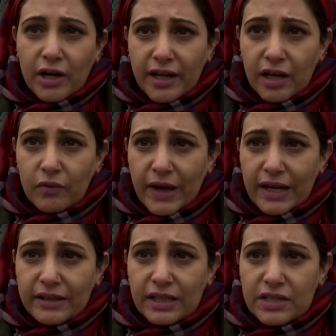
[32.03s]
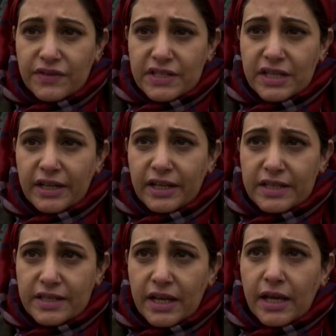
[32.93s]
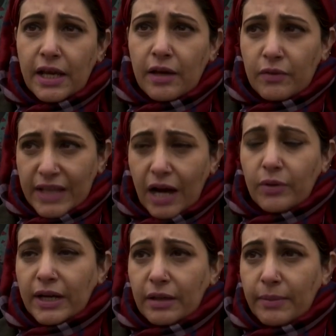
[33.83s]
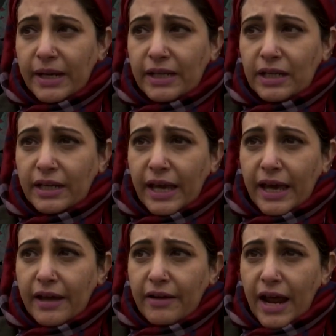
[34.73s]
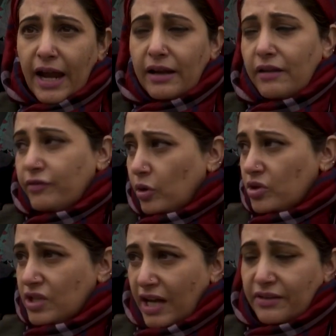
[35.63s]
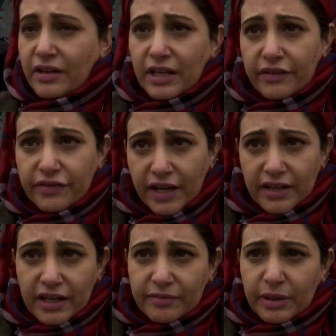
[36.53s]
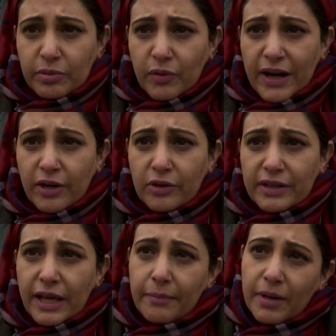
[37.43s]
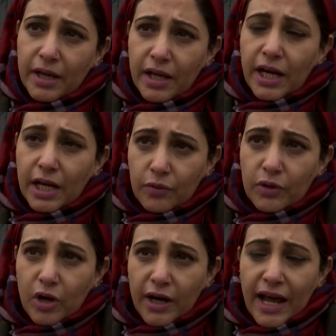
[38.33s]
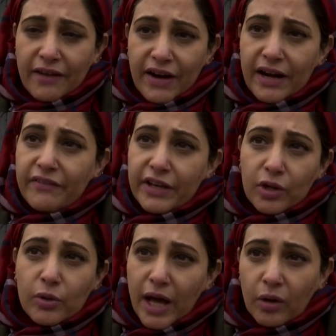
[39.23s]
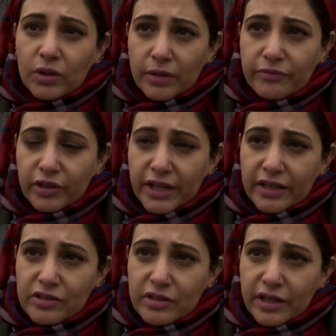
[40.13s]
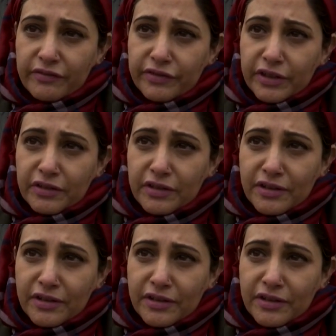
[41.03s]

not done well in these facilities without any medical care. And of course, the other relief care that's being provided to them, it would not have had a very good outcome for that infant.